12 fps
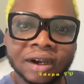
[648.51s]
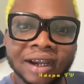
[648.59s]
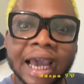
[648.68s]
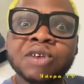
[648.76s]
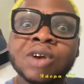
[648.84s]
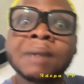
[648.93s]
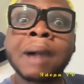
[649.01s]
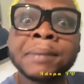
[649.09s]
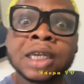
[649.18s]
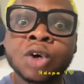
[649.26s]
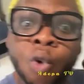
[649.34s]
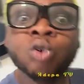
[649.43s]
Eno na ma mi
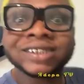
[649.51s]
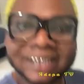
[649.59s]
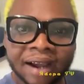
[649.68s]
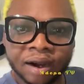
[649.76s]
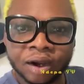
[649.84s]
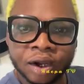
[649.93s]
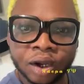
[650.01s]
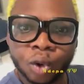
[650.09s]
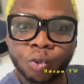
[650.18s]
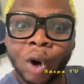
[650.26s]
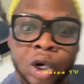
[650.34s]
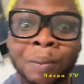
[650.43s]
di hu say
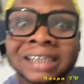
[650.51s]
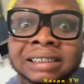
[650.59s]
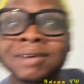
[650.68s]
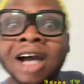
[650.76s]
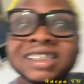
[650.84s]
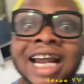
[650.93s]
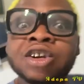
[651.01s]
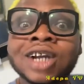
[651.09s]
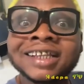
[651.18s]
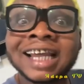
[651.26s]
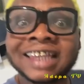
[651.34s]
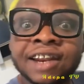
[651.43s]
we no asem na otona
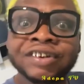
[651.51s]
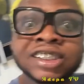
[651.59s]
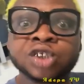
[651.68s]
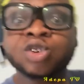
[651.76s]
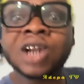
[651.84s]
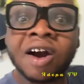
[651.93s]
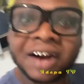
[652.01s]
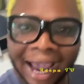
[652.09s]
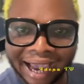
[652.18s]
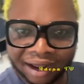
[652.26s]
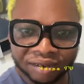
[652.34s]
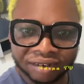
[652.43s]
United Television so na oka
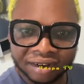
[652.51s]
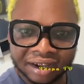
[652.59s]
ya no.